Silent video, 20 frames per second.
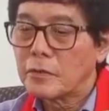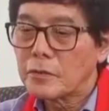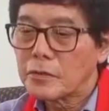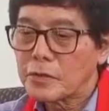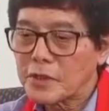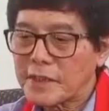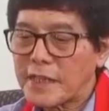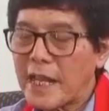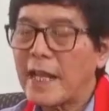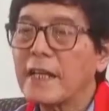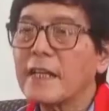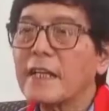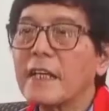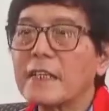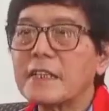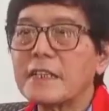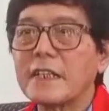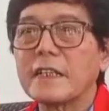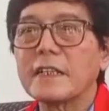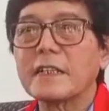to
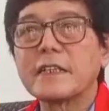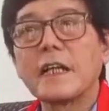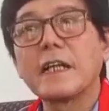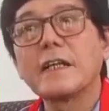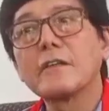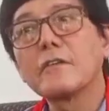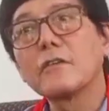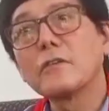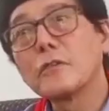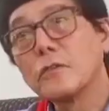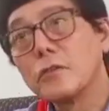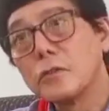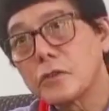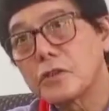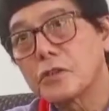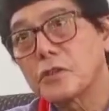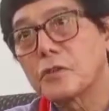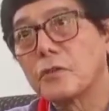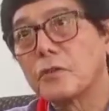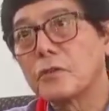send the children to
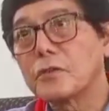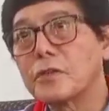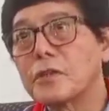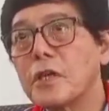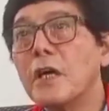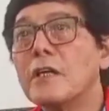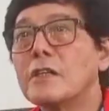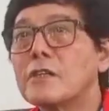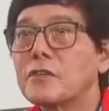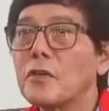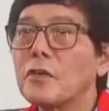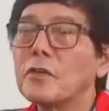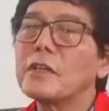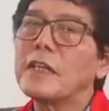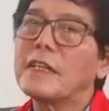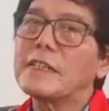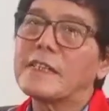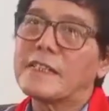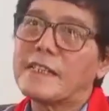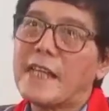good schools,
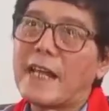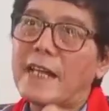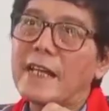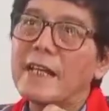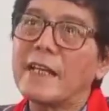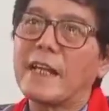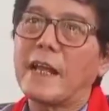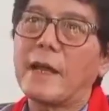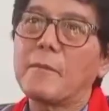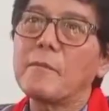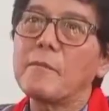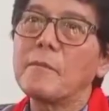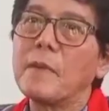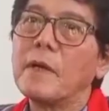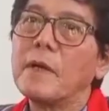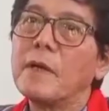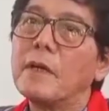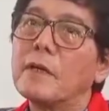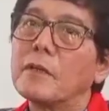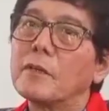so they send
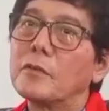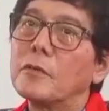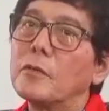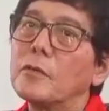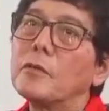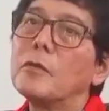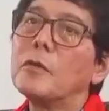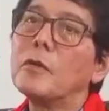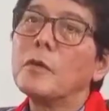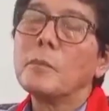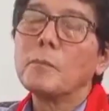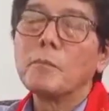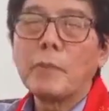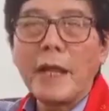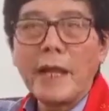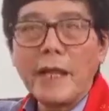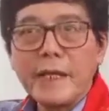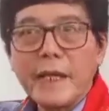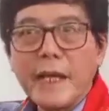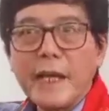them to
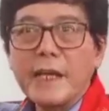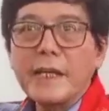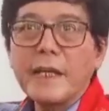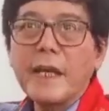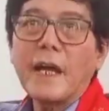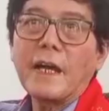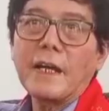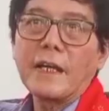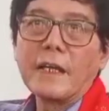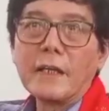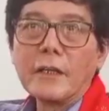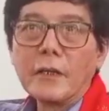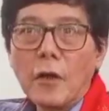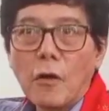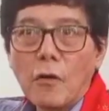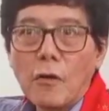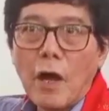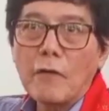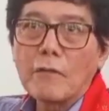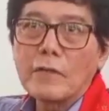plain area in
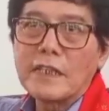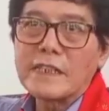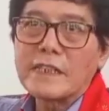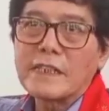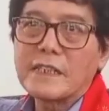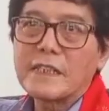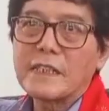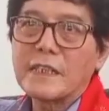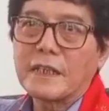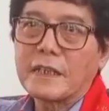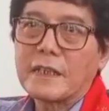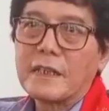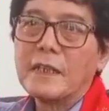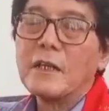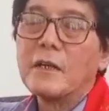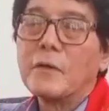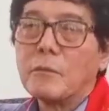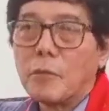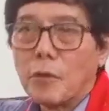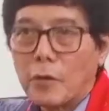Nogaon district,
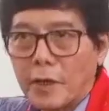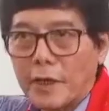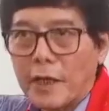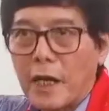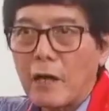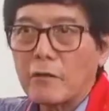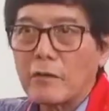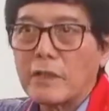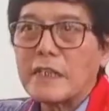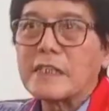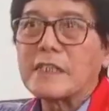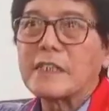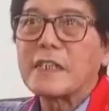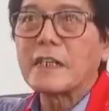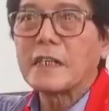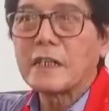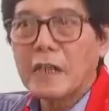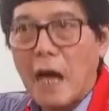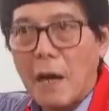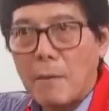Morigaon
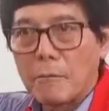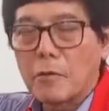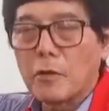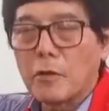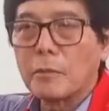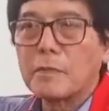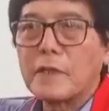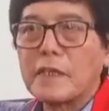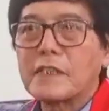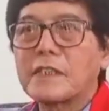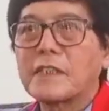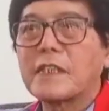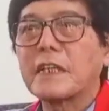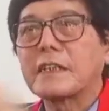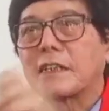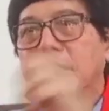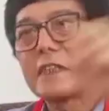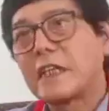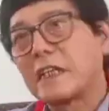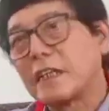district, Kamrup
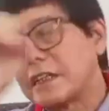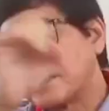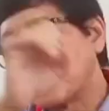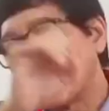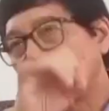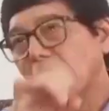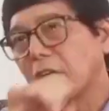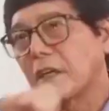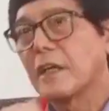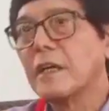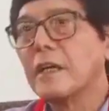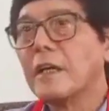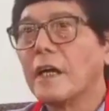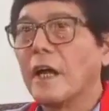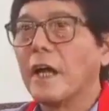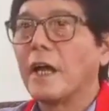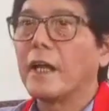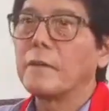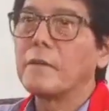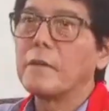district, Silchar,
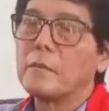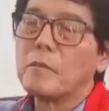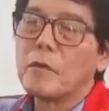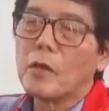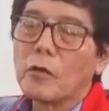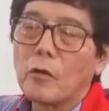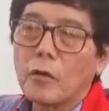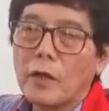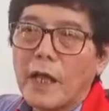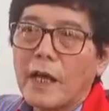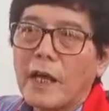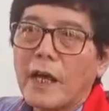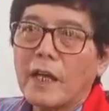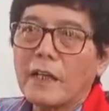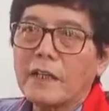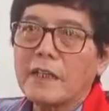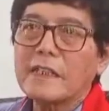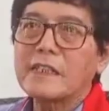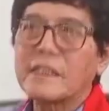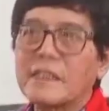and
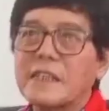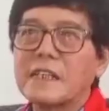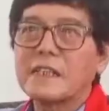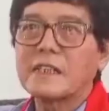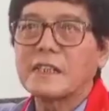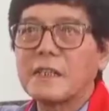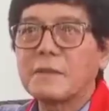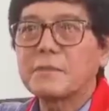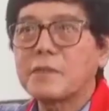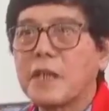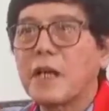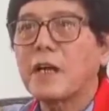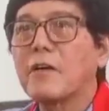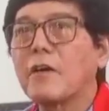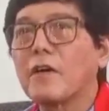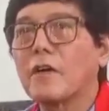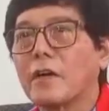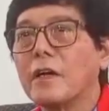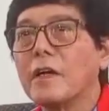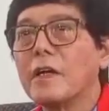Golaghat district,
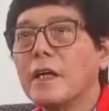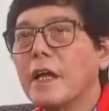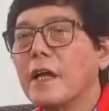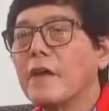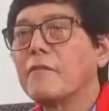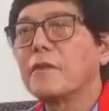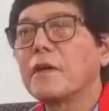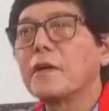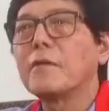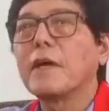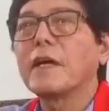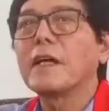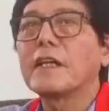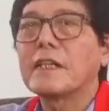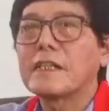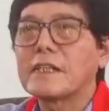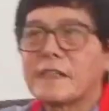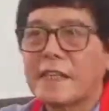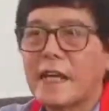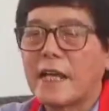Sipsagor.
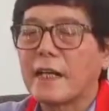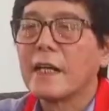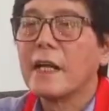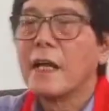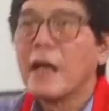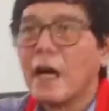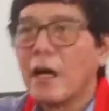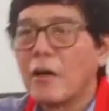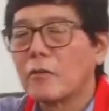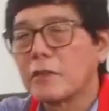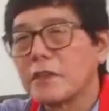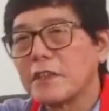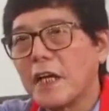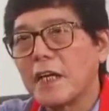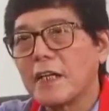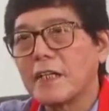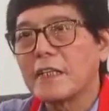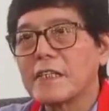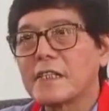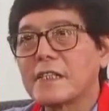Everywhere they send,
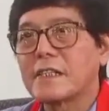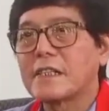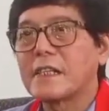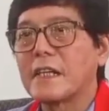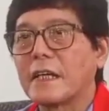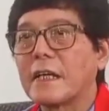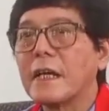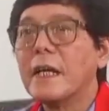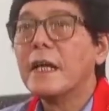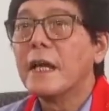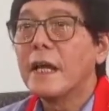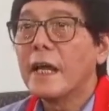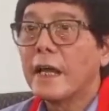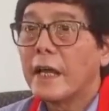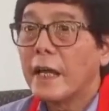Hojai district,